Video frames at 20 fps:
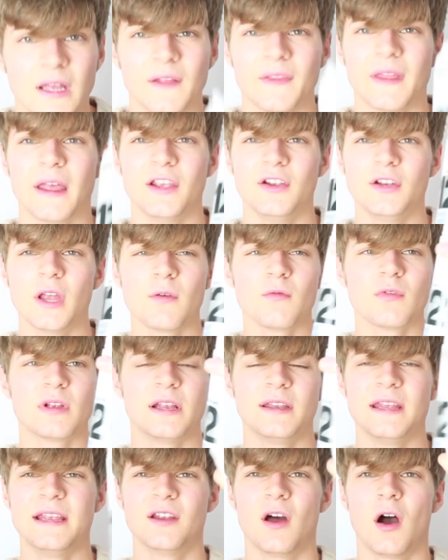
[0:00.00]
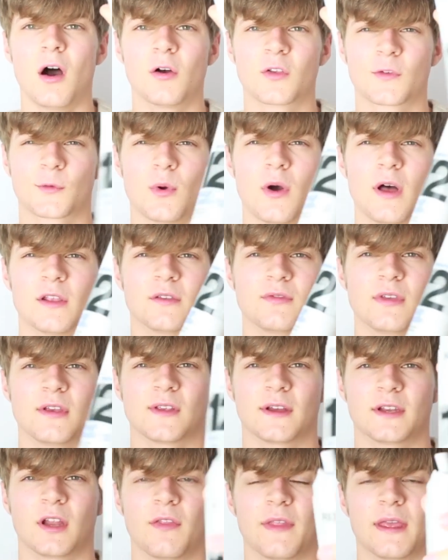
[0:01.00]
Now, you don't really need a whole squirt of this,
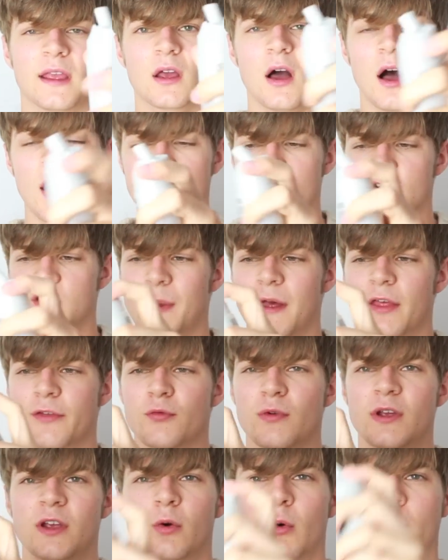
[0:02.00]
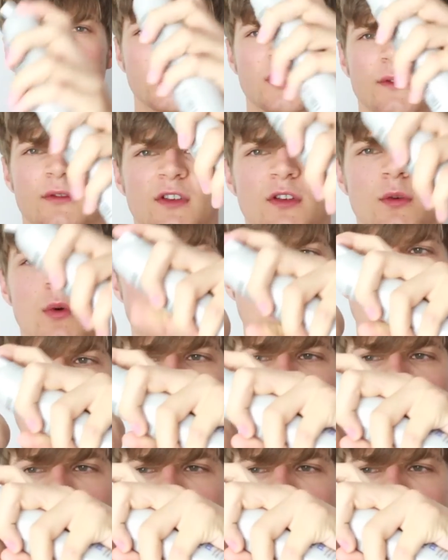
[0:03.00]
I don't think. I use about 3/4 of a squirt.